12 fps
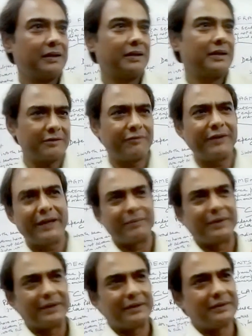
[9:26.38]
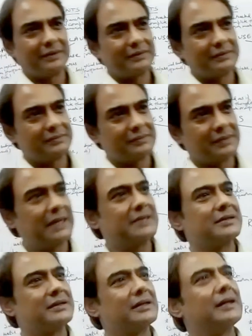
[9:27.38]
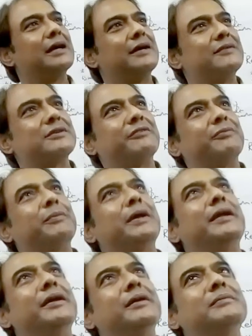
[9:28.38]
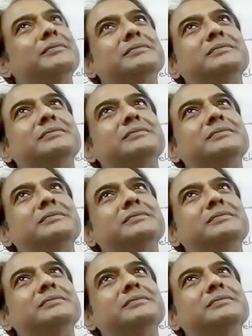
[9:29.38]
It's a fragment. As in the lives of many,